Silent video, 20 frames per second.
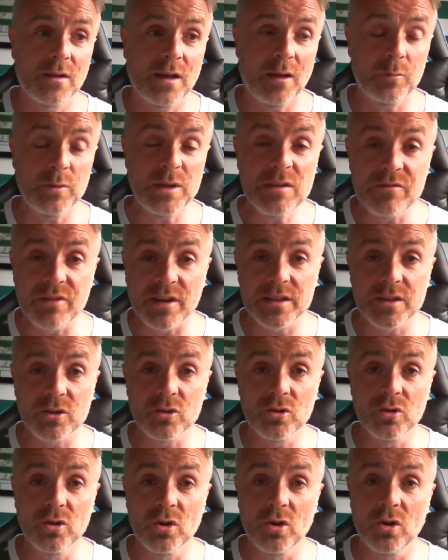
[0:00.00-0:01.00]
a wee
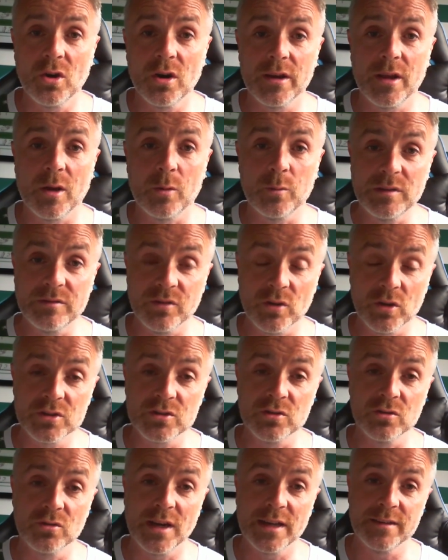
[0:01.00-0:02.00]
video or a wee
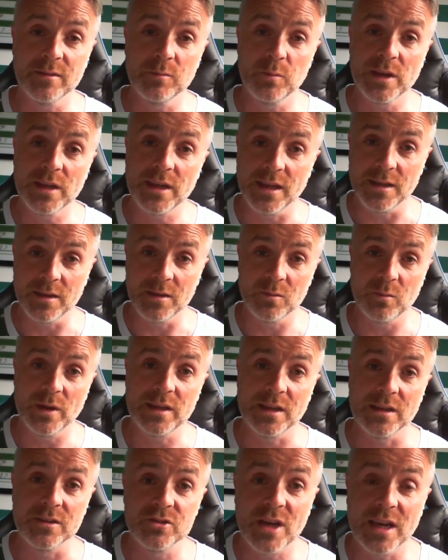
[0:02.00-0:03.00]
voice note in, and we
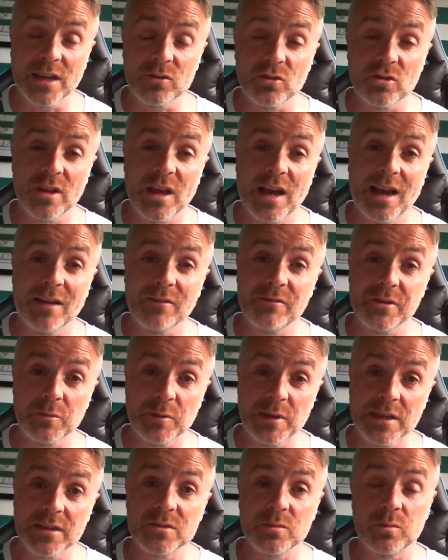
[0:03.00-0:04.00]
can try and do that every
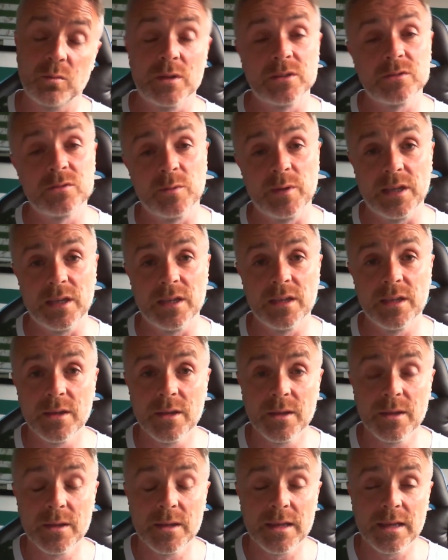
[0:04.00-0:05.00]
week once we
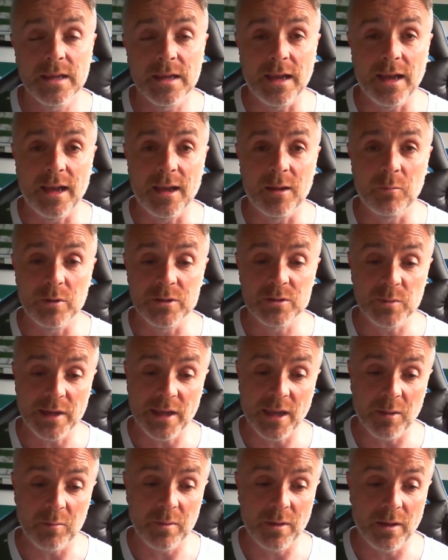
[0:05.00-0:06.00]

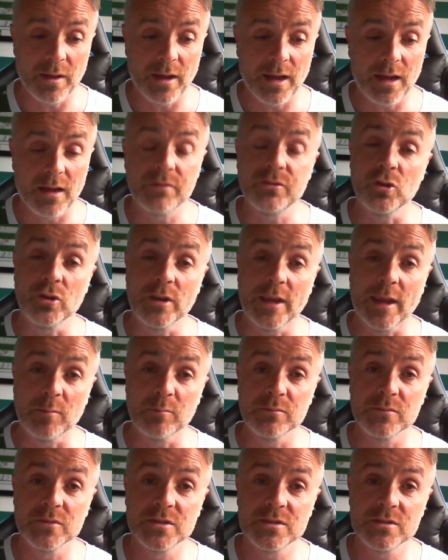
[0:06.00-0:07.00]
get a few
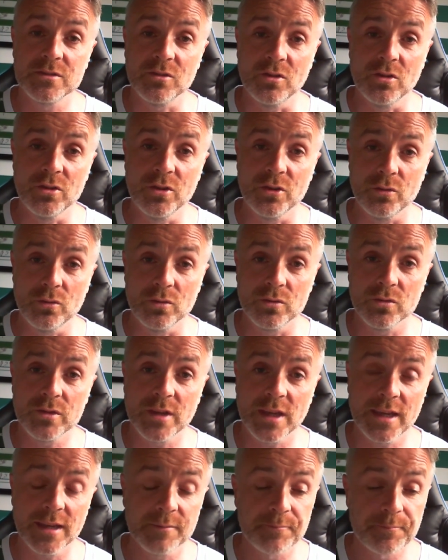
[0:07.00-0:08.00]
games on the road.
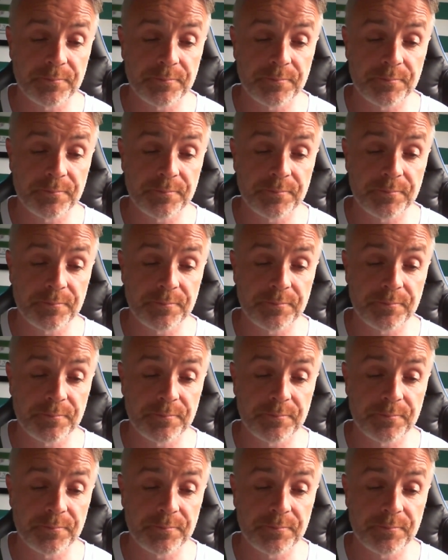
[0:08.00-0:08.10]
Okay,